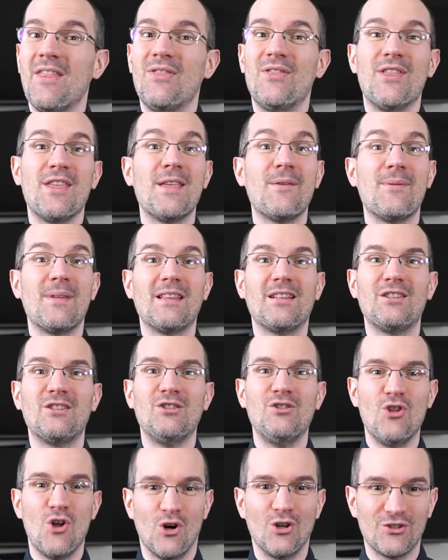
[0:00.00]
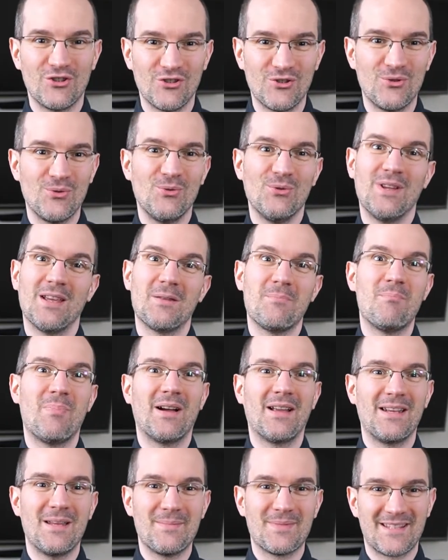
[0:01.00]
They will not do that
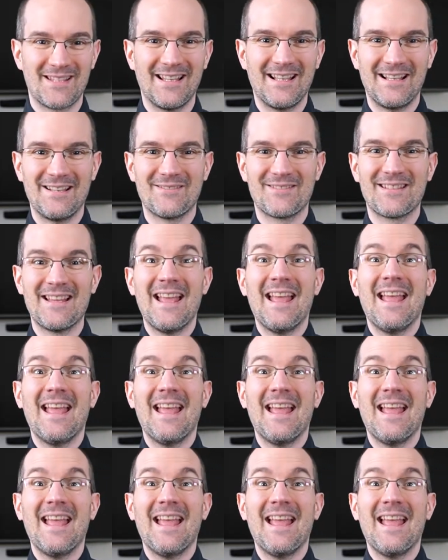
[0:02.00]
by themselves.